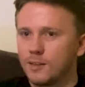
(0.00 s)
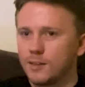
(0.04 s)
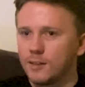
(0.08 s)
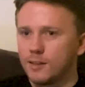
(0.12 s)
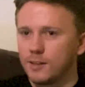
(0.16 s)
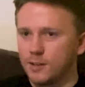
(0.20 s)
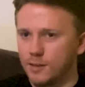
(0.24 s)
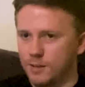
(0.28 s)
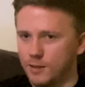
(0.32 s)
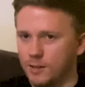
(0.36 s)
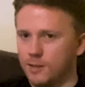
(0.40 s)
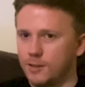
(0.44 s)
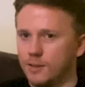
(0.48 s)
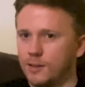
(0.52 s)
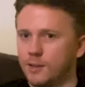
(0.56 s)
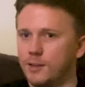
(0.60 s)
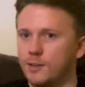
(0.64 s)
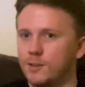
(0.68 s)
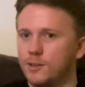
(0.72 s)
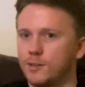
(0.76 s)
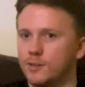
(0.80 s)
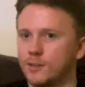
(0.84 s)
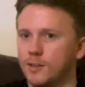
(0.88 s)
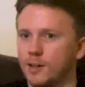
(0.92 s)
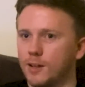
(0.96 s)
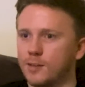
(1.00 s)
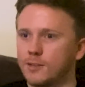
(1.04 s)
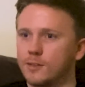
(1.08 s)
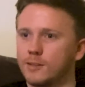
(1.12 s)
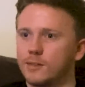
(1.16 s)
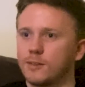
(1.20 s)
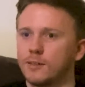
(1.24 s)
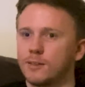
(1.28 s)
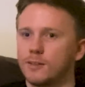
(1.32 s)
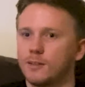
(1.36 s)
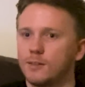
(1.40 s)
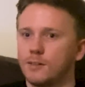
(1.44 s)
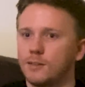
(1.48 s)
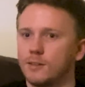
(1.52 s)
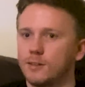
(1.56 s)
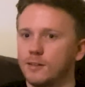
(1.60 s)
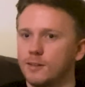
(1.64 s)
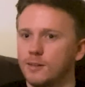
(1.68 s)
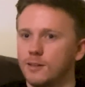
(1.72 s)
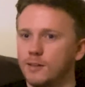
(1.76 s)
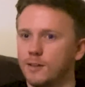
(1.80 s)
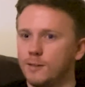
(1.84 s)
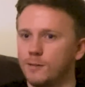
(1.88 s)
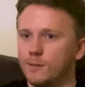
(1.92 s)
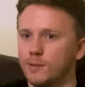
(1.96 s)
Yeah, and he just asked
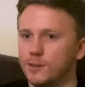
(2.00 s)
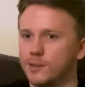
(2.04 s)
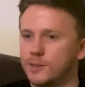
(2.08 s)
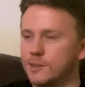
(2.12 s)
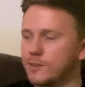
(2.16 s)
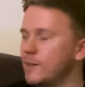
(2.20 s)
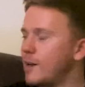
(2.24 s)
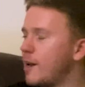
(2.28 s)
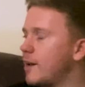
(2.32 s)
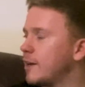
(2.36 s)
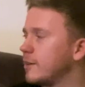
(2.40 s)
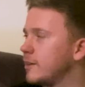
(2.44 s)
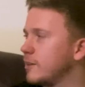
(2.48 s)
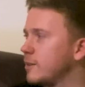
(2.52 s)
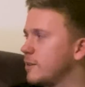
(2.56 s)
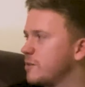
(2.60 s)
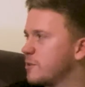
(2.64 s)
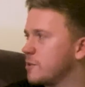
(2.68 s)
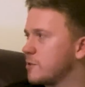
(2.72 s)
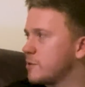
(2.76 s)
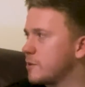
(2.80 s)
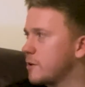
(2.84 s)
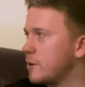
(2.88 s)
if he's sad, and he's just